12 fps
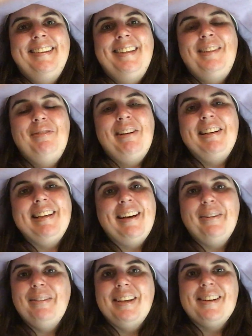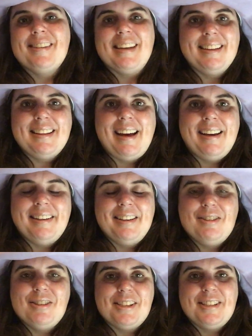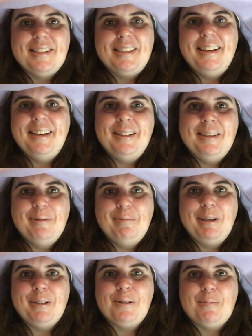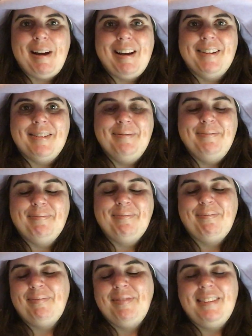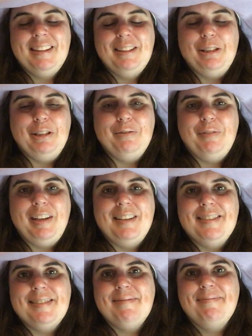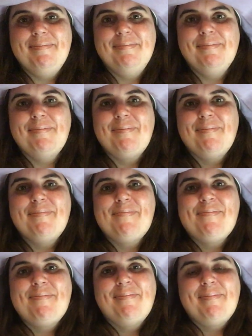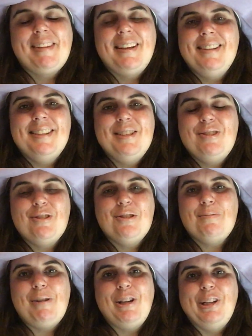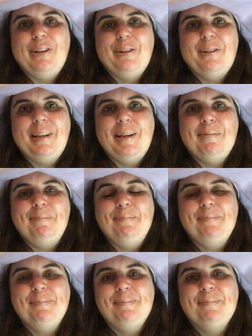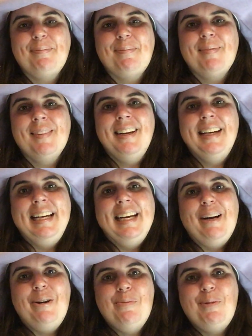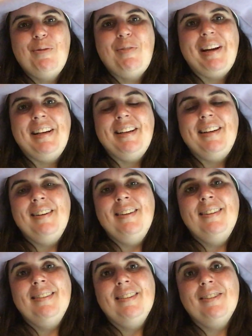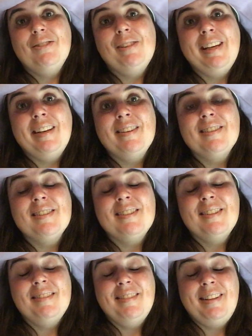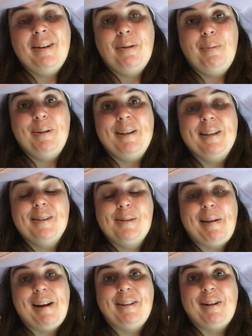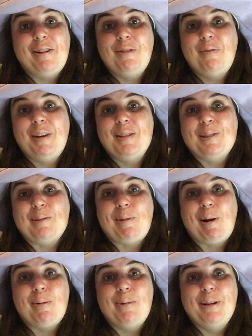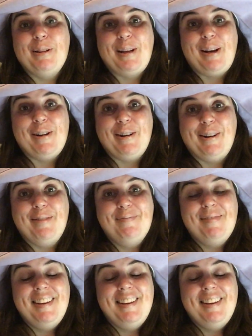It's funny how things like that can just bring a smile to your face. And it's such a small little thing. Hope you're finding little things that are putting smile on your face no matter what they are.